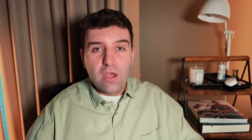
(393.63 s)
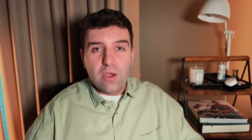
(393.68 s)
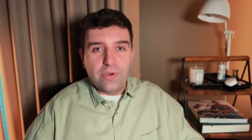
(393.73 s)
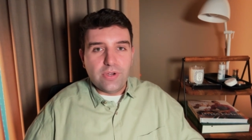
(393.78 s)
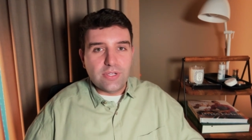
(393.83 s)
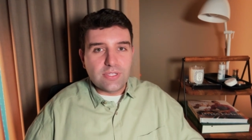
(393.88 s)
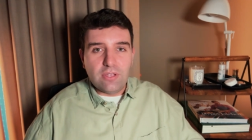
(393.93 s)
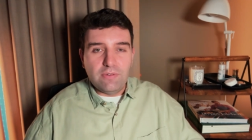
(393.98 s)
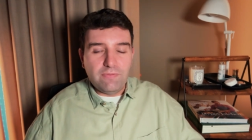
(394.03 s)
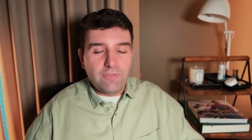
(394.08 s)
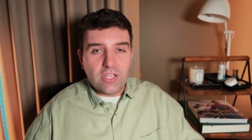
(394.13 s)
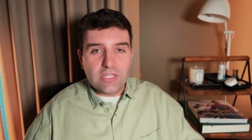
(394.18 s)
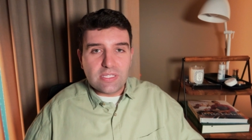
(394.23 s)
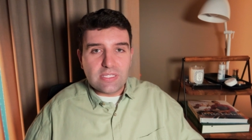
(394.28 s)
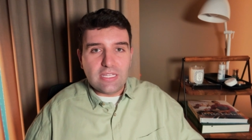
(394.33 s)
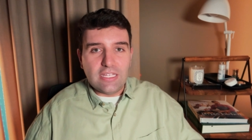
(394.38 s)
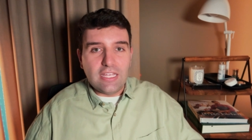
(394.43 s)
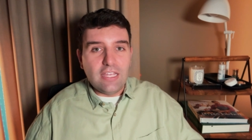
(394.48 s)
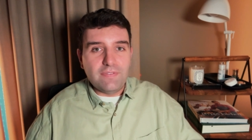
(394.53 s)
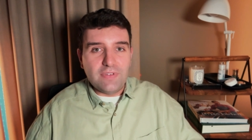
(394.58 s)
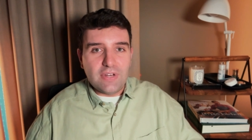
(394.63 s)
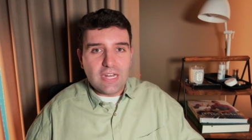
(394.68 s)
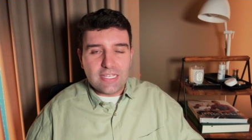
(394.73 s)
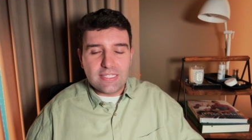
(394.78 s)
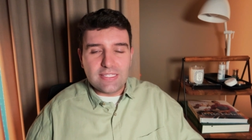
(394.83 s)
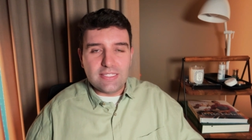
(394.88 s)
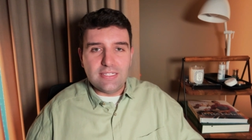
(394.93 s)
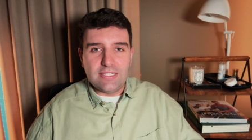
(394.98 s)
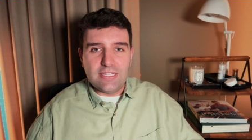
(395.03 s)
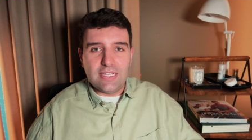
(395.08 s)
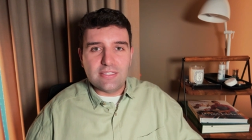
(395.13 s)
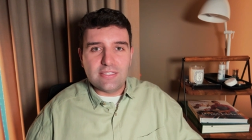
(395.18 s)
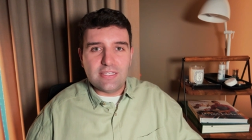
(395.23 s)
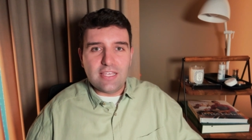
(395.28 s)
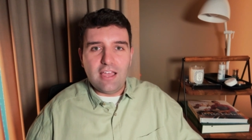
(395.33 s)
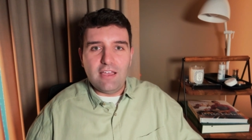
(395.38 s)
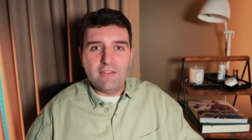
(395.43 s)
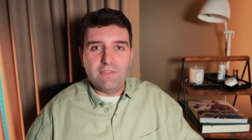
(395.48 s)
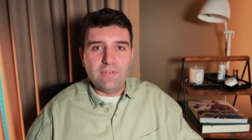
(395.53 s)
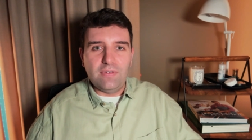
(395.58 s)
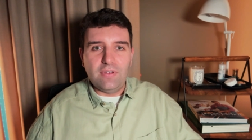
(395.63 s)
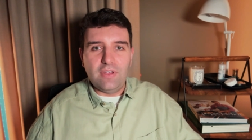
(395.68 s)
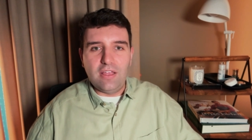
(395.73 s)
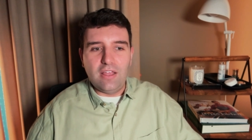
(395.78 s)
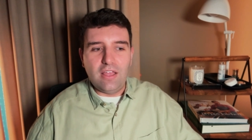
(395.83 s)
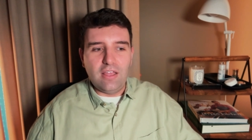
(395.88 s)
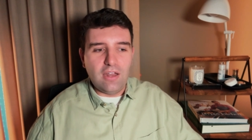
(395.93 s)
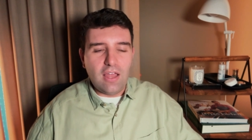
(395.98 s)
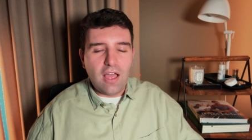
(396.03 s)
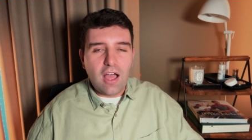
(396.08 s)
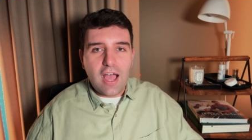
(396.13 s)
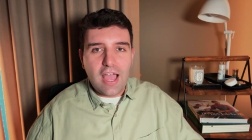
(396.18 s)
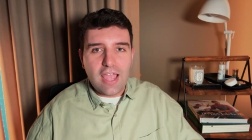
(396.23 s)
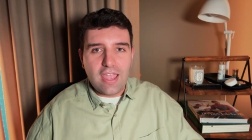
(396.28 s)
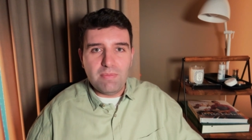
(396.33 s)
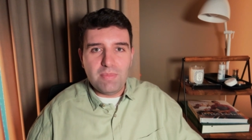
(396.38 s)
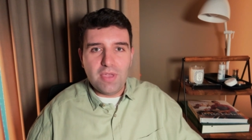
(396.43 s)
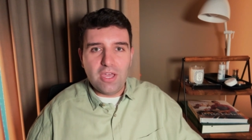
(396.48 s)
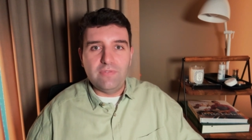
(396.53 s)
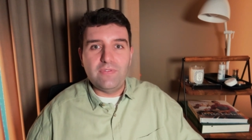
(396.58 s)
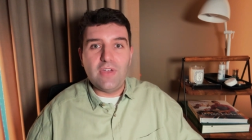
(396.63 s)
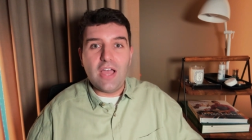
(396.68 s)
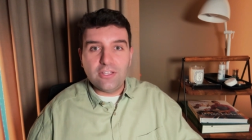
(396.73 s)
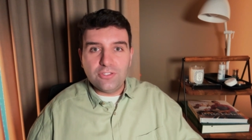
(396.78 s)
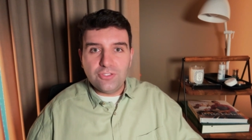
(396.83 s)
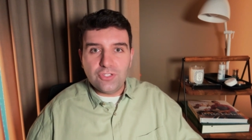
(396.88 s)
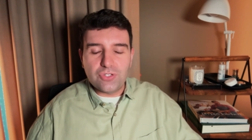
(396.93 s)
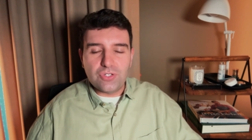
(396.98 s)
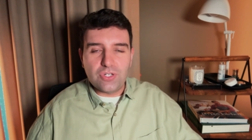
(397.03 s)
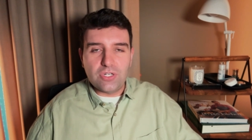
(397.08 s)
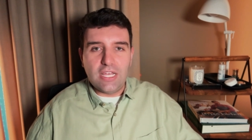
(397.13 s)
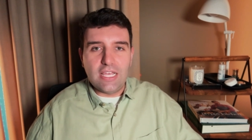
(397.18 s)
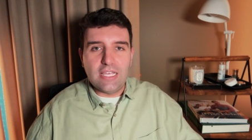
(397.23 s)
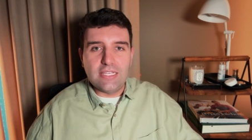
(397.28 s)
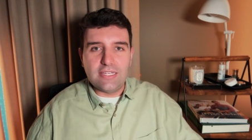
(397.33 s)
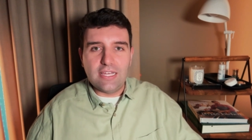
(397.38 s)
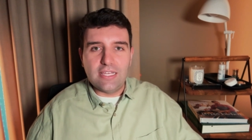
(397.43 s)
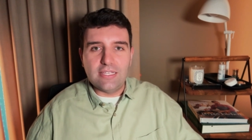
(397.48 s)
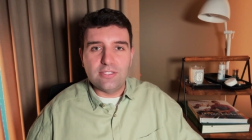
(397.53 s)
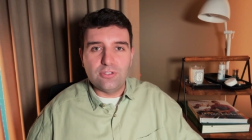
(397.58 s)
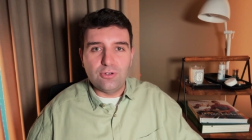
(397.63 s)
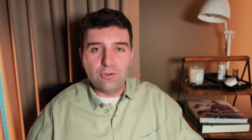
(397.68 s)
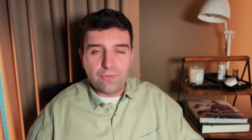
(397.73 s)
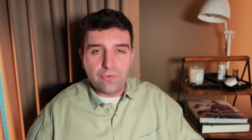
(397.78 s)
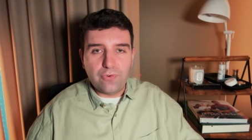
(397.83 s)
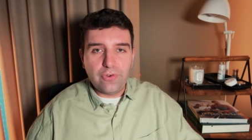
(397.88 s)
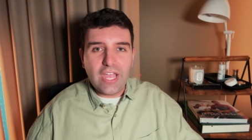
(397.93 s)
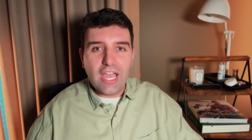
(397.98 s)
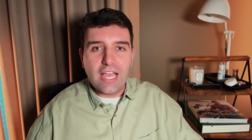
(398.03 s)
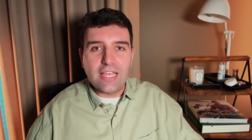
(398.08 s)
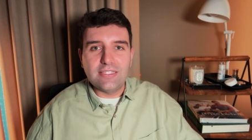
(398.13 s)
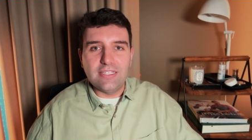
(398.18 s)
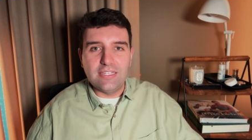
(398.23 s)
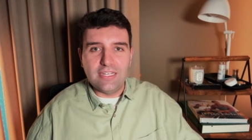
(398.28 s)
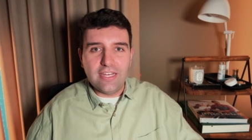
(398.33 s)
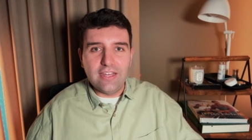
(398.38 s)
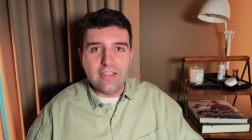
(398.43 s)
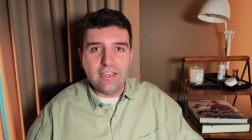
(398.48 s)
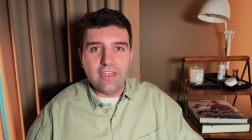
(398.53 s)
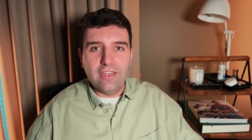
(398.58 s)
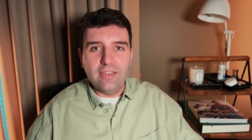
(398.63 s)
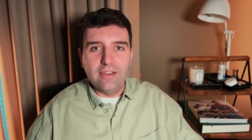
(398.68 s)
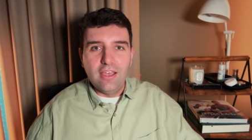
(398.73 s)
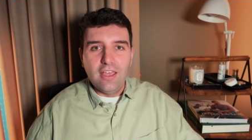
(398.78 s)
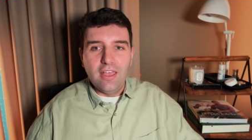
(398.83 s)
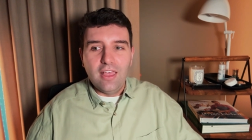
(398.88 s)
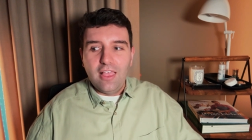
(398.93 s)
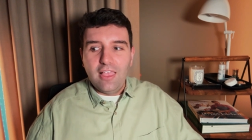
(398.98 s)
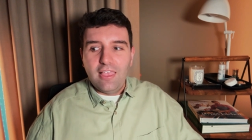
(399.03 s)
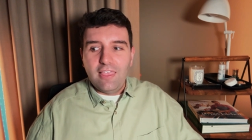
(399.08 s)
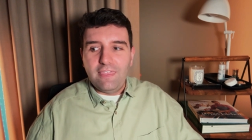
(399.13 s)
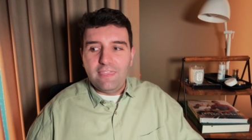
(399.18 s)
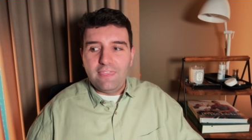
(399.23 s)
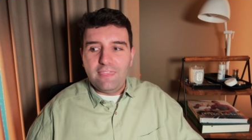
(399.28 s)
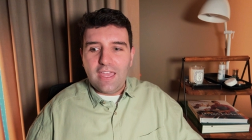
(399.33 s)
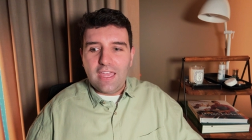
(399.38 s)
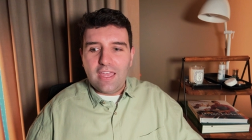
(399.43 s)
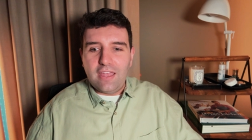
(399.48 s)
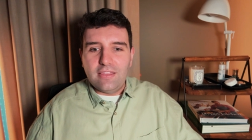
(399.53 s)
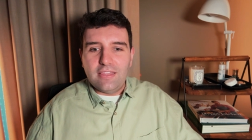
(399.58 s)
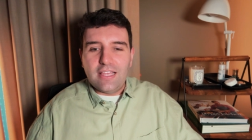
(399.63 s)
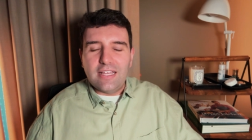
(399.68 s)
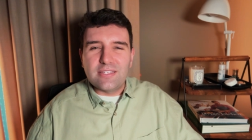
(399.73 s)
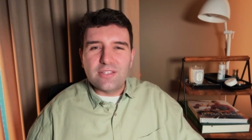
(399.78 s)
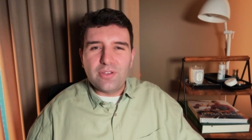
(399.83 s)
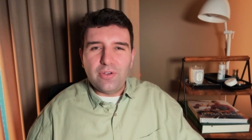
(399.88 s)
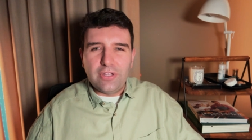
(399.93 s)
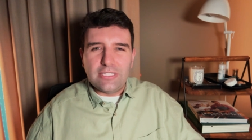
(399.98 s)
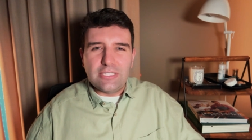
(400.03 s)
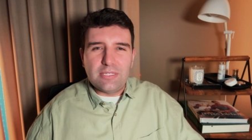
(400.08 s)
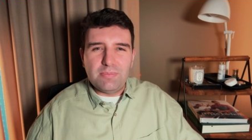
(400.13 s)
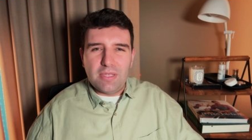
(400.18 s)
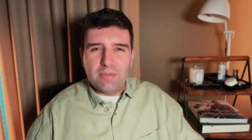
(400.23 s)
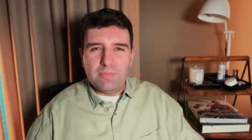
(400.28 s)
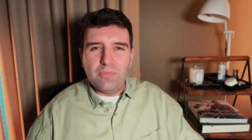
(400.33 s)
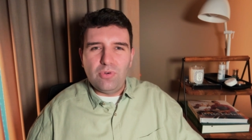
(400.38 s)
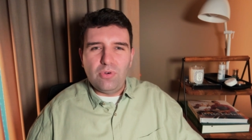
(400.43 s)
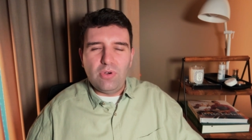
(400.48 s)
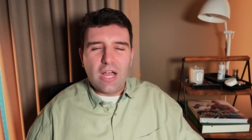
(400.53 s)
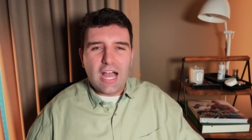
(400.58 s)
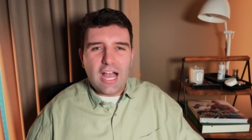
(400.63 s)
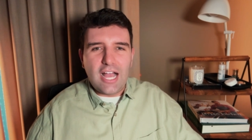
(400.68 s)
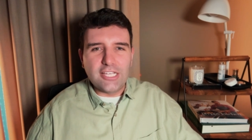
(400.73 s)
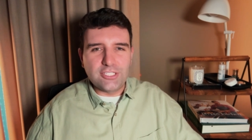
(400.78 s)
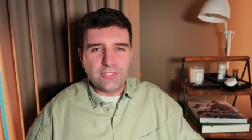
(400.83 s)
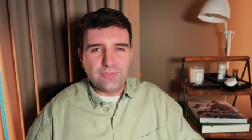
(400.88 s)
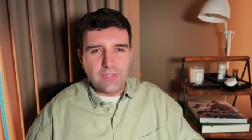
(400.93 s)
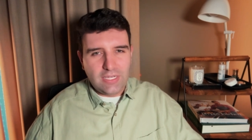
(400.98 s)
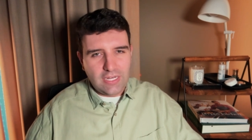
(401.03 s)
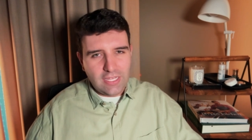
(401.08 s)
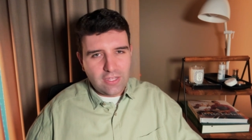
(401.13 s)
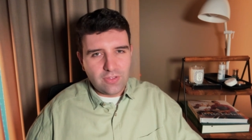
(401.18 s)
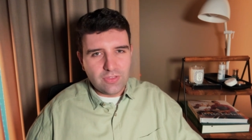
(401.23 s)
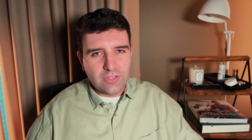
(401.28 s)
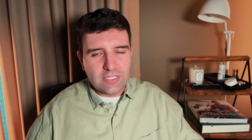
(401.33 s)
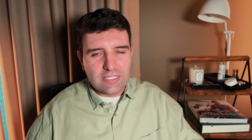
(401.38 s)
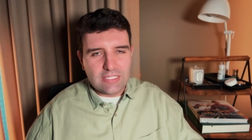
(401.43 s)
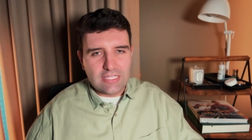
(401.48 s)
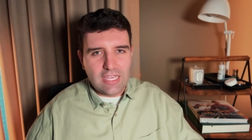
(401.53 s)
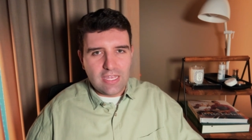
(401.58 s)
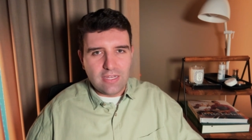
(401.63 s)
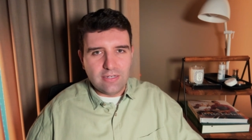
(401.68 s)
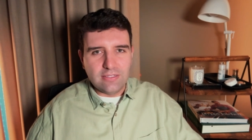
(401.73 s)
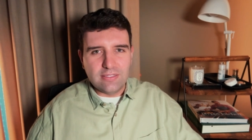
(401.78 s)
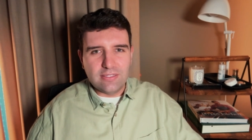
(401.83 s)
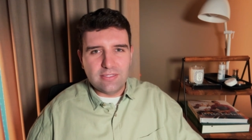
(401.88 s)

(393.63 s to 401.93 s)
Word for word: Whereas conversely, if an acid does have a high amount of unneutralized acid or free acid in it, then that's going to be more harsh feeling on the skin.